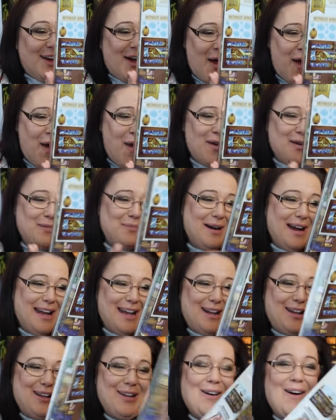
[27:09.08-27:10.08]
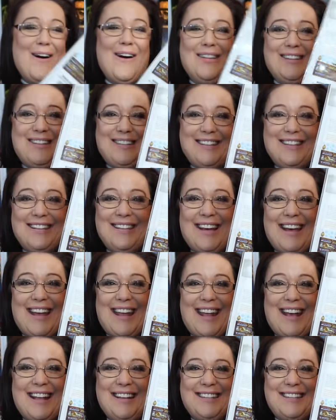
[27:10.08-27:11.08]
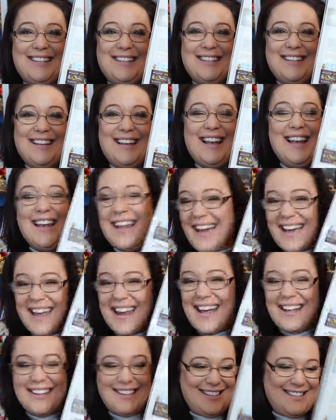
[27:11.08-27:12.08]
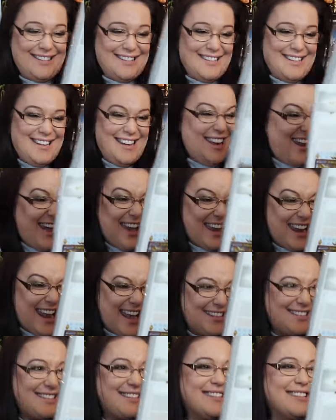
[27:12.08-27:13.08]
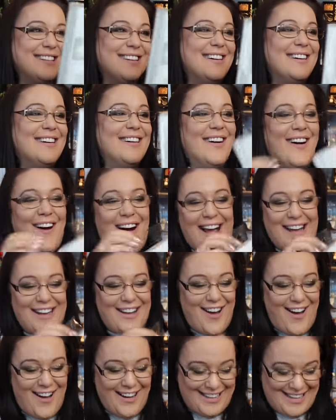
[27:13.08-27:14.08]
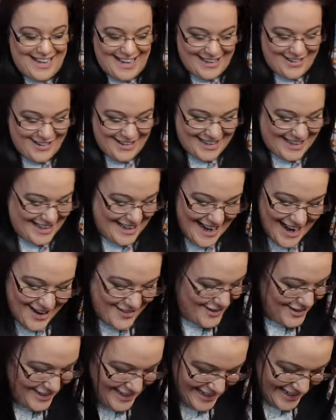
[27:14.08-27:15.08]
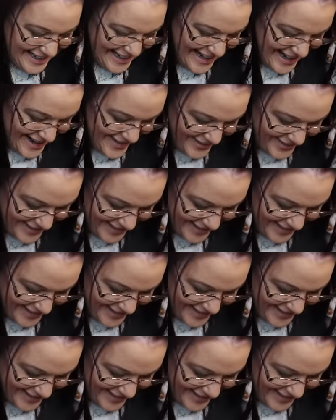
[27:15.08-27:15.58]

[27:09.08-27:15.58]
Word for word: oh my God, look at it, look at it, look at it. I can't, I gotta get it out, gotta get it out,